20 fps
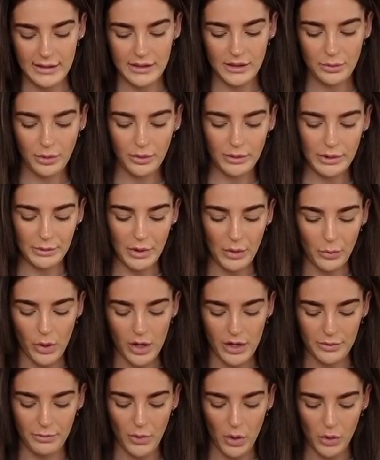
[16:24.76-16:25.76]
These are probably my
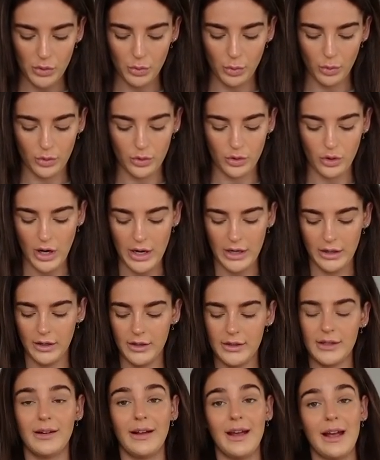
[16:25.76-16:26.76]
most worn
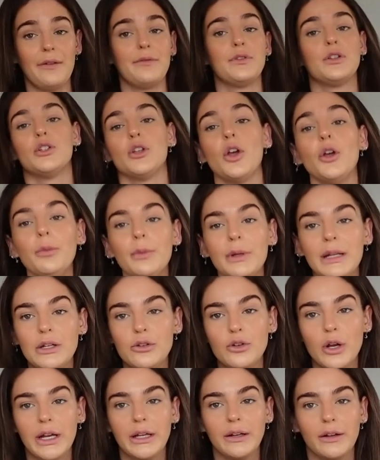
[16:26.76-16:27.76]
trainers, and I have so many
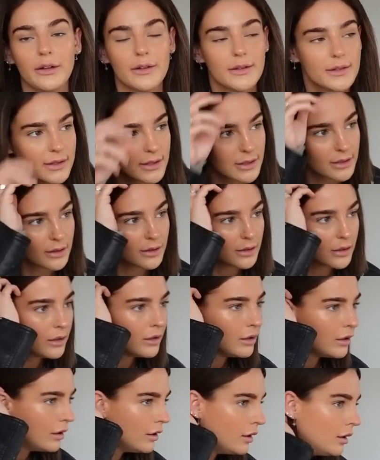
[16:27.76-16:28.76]
trainers.
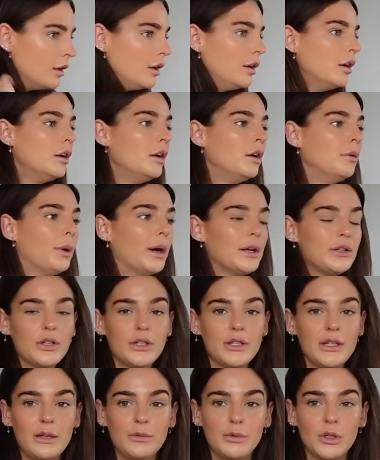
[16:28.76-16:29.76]
But I
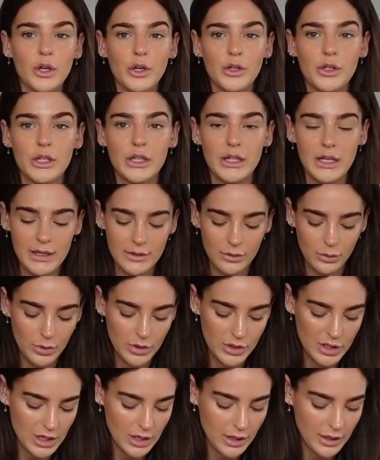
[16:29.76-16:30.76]
just seem to go to these all
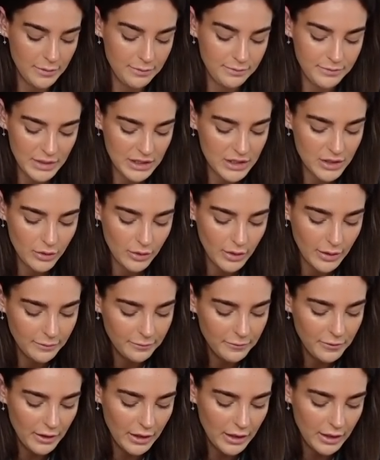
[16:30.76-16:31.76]
the time. They're so comfy.
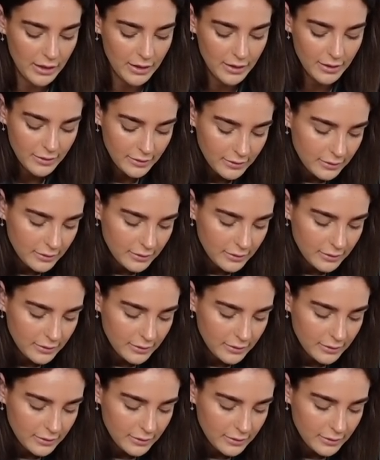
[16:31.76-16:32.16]
I